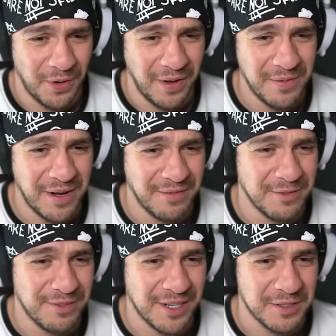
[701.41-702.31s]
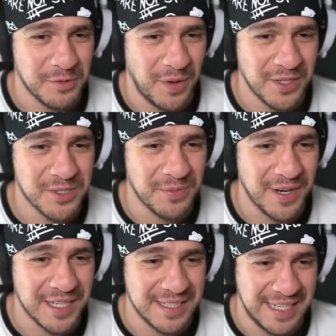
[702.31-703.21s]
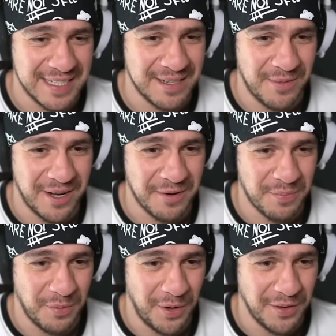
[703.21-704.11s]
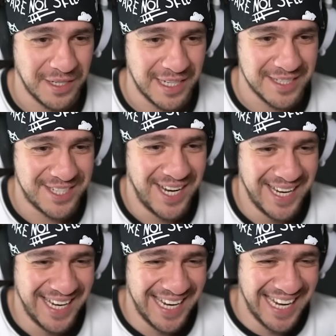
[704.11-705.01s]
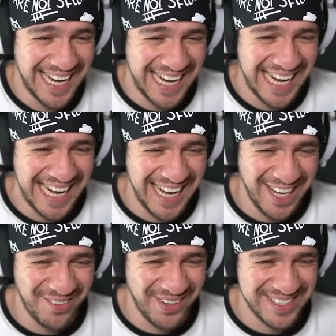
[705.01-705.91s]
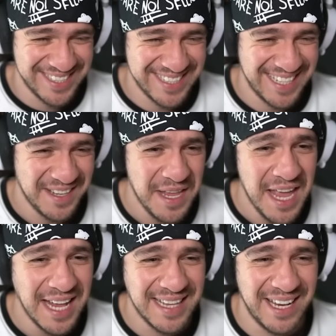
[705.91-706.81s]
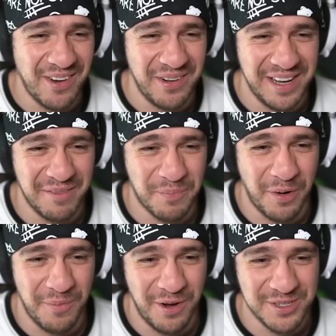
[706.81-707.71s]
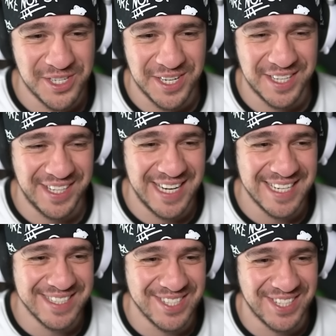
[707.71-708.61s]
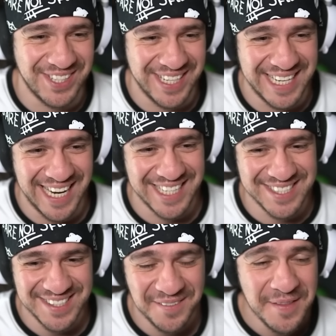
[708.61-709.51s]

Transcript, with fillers: I'm not even sponsored by Kleenex. I'm out here promoting that shit. It was... They don't need promotion. Kleenex is Kleenex.